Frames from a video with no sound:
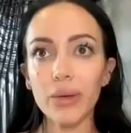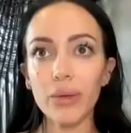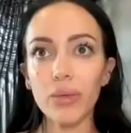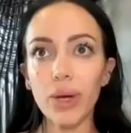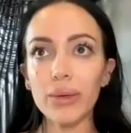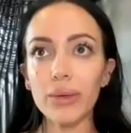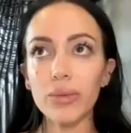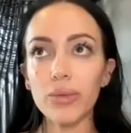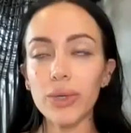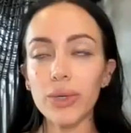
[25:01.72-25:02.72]
when
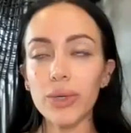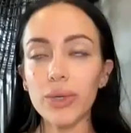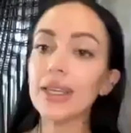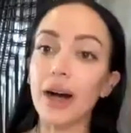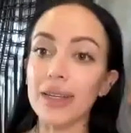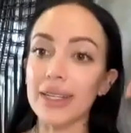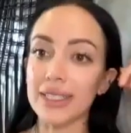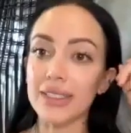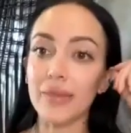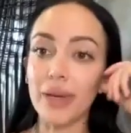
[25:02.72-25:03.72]
we look at the
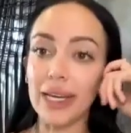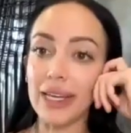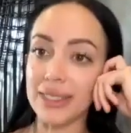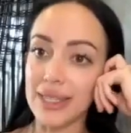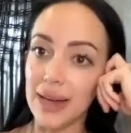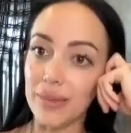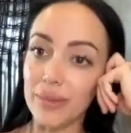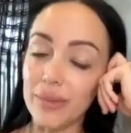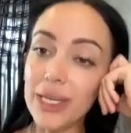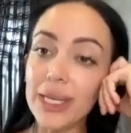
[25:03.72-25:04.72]
context of
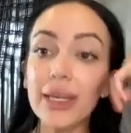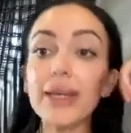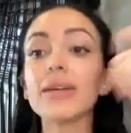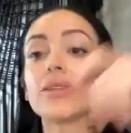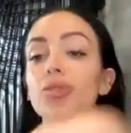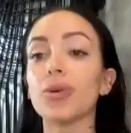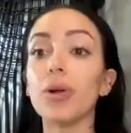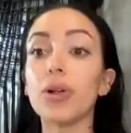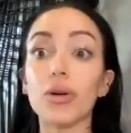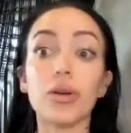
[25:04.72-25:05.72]
BDSM, being in
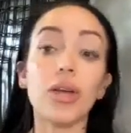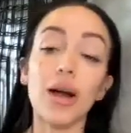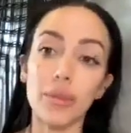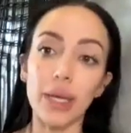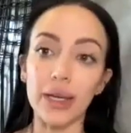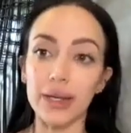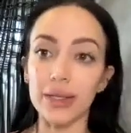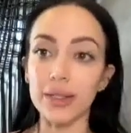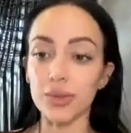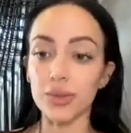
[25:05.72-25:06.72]
control or not being in
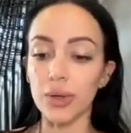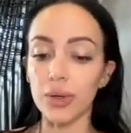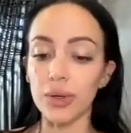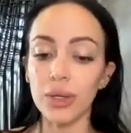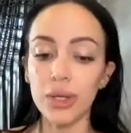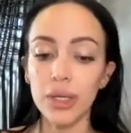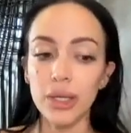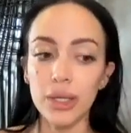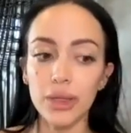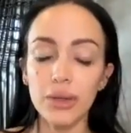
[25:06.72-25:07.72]
control,
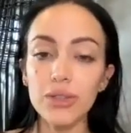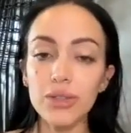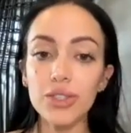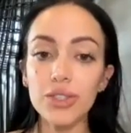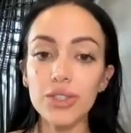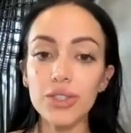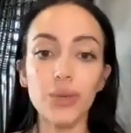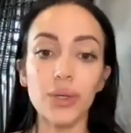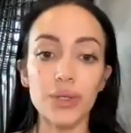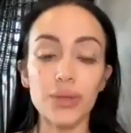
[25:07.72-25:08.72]
those are just
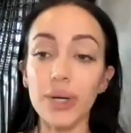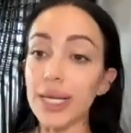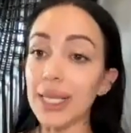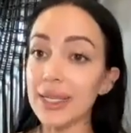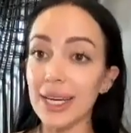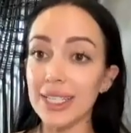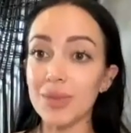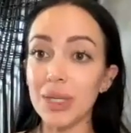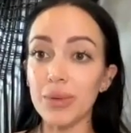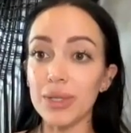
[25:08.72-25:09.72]
tools. What I like to
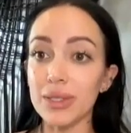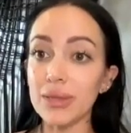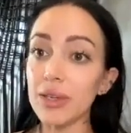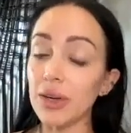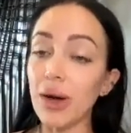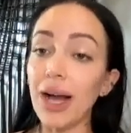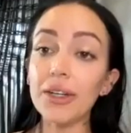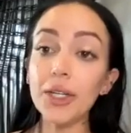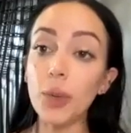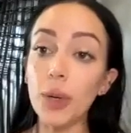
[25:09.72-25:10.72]
ask people, it's,
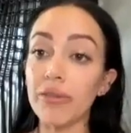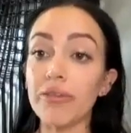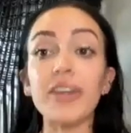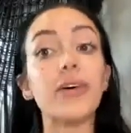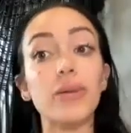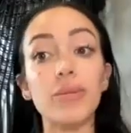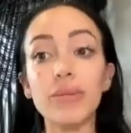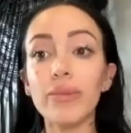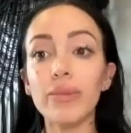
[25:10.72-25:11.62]
how do you want to feel?